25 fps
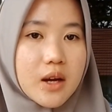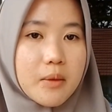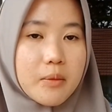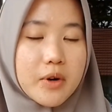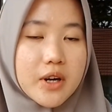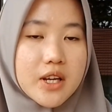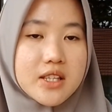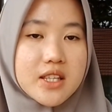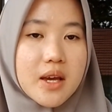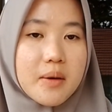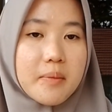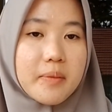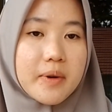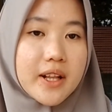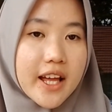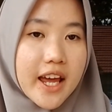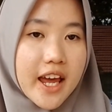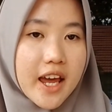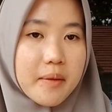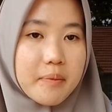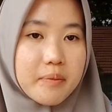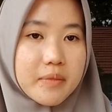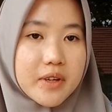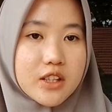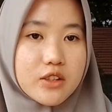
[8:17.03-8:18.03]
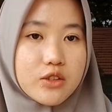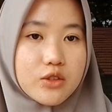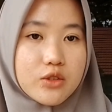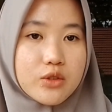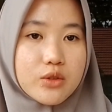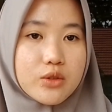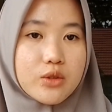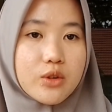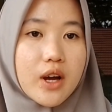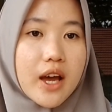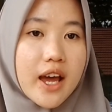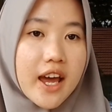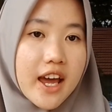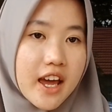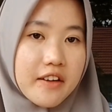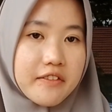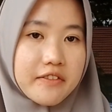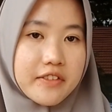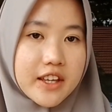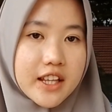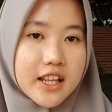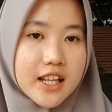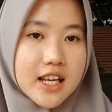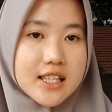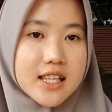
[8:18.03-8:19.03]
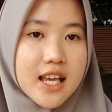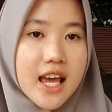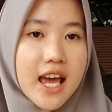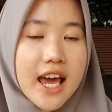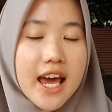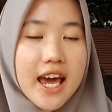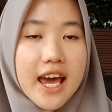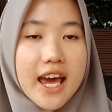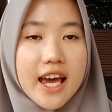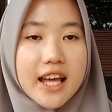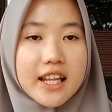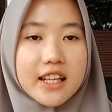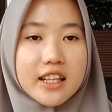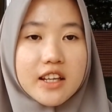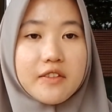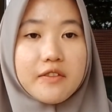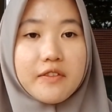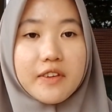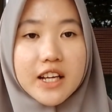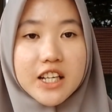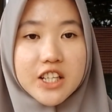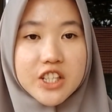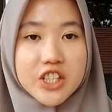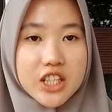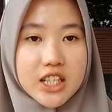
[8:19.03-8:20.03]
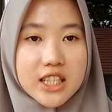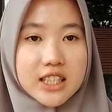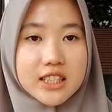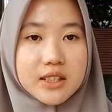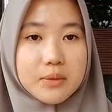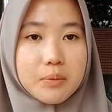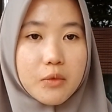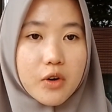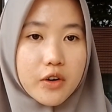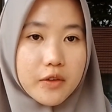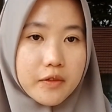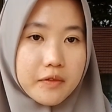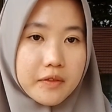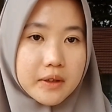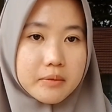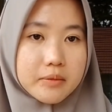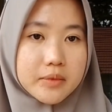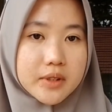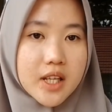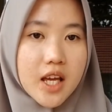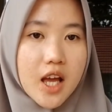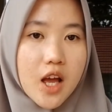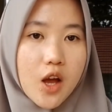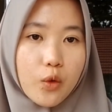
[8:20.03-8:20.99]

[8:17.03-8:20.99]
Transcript: For example, happy to happiness, and inflection morphemes,